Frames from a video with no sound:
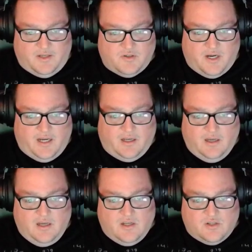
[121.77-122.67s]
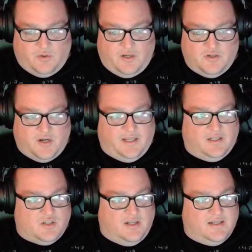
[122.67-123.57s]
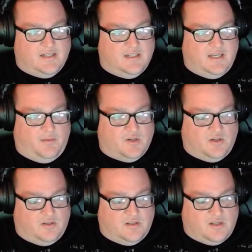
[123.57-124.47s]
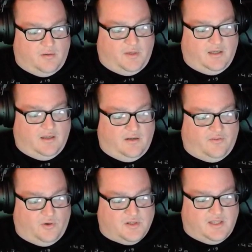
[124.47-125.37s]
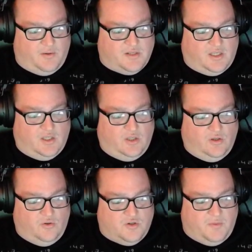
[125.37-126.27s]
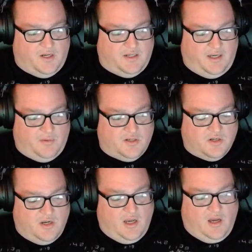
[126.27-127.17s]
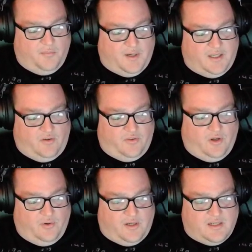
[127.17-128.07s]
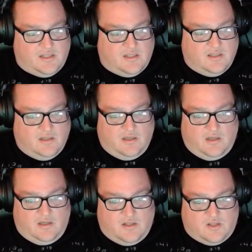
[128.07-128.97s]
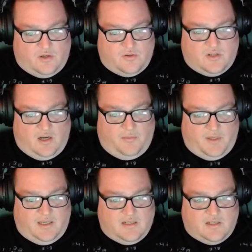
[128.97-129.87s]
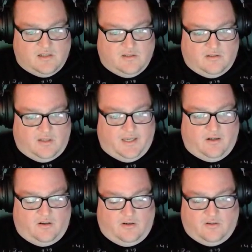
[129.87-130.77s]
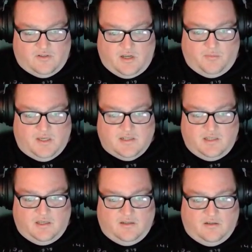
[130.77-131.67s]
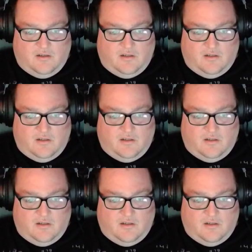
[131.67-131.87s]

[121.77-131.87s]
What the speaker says: and drag. So we're going to drag the damage onto the zombie. And of course, that was a huge amount of damage. But you'll notice, so zombies, like all zombies in